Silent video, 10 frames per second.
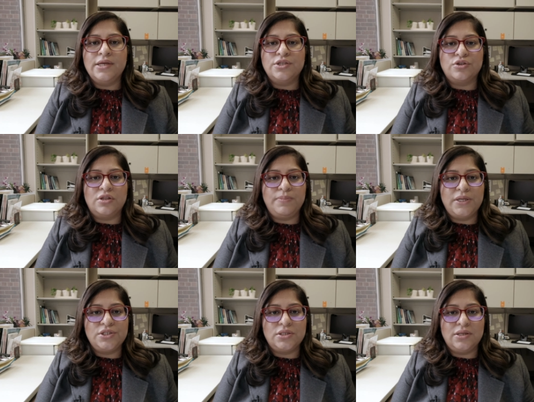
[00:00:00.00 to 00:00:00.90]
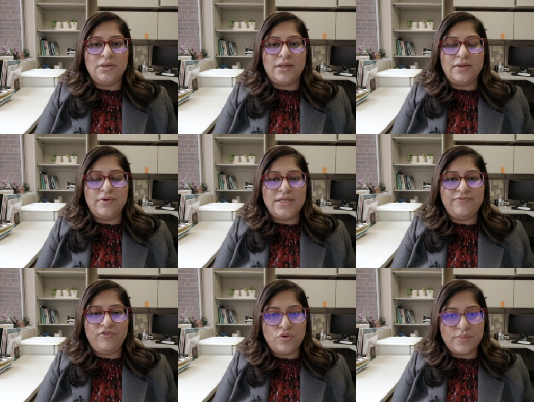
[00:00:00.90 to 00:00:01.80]
So the patient a
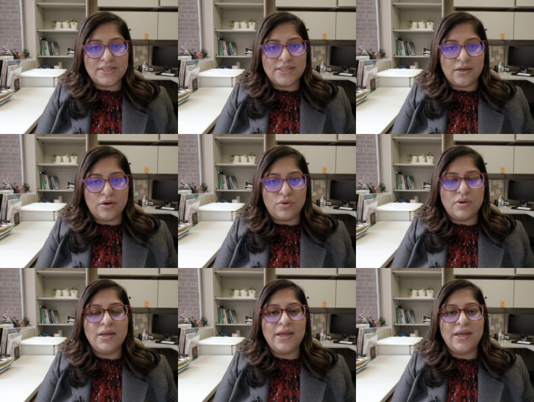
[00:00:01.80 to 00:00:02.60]
few months ago